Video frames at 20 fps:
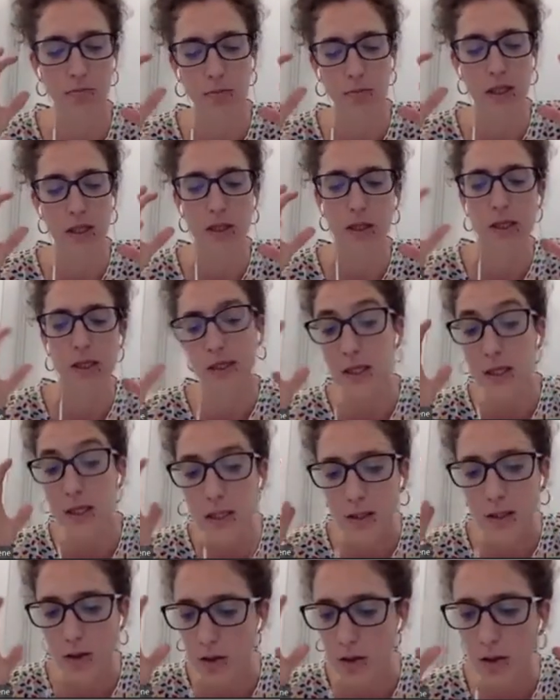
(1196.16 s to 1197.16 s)

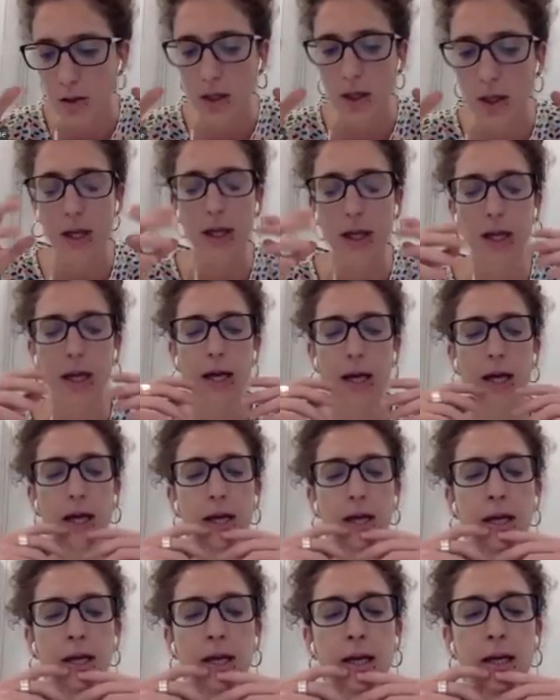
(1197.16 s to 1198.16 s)
decision
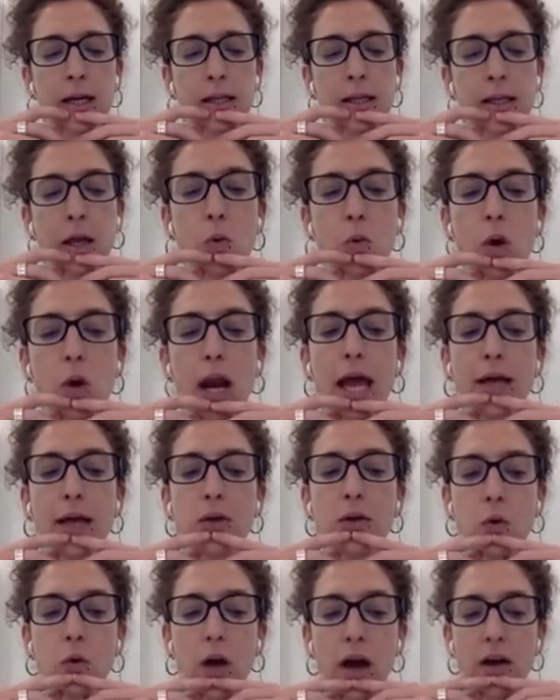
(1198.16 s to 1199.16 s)
And they would like
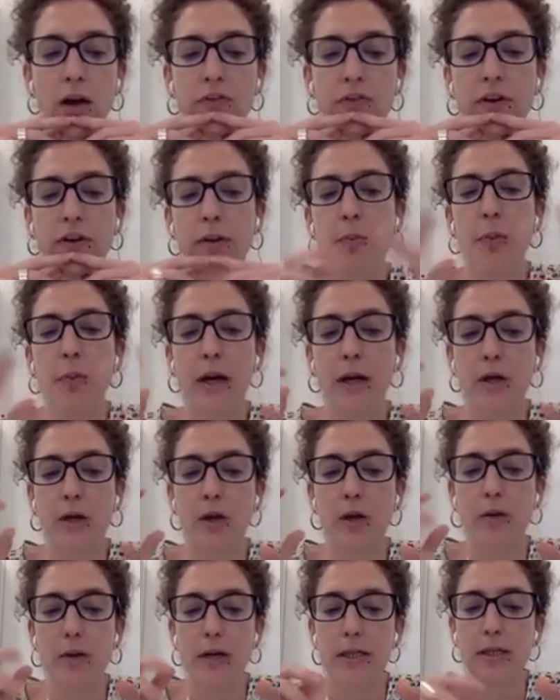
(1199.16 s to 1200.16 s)
to have a
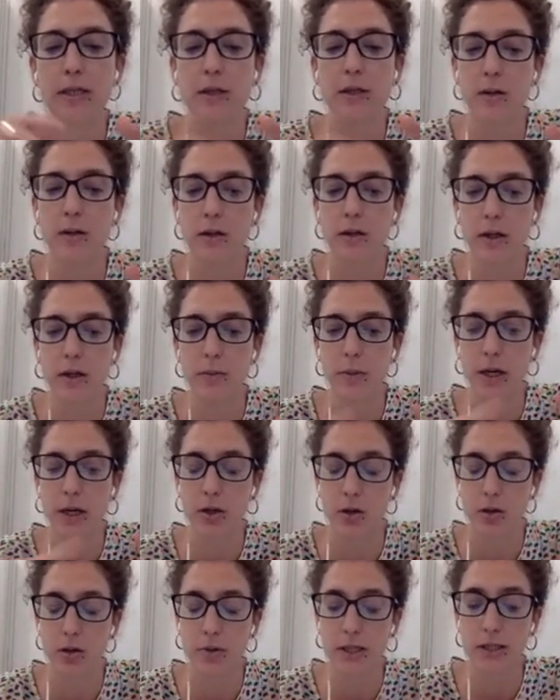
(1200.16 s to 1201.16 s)

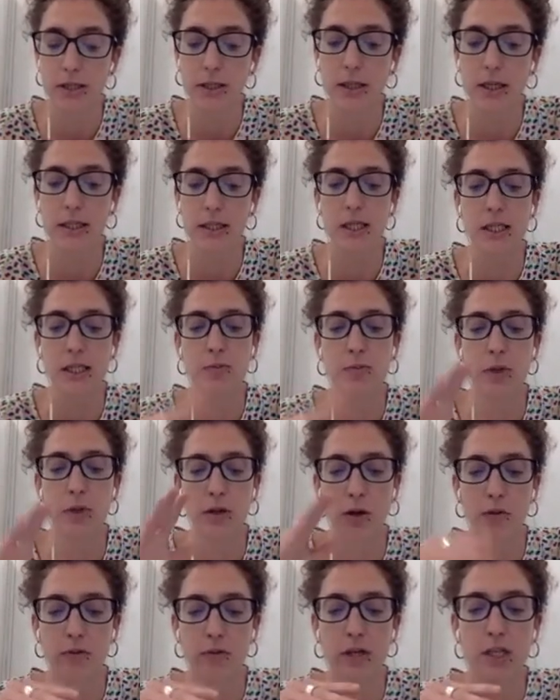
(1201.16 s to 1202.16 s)
biodiversity assessment
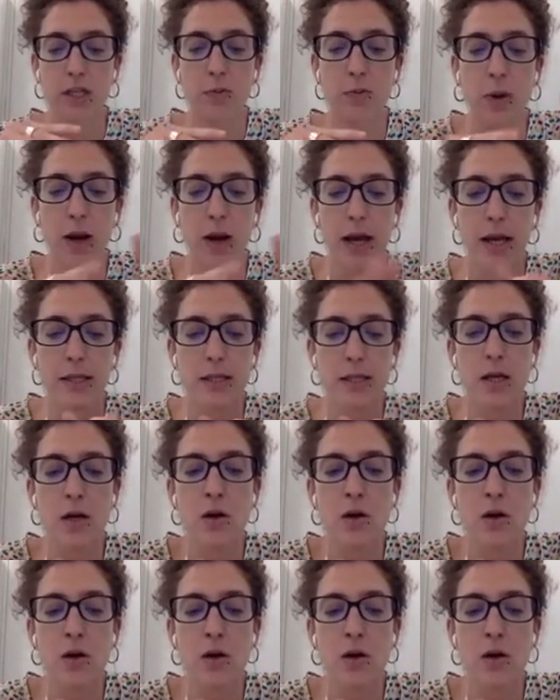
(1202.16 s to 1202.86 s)
of this place in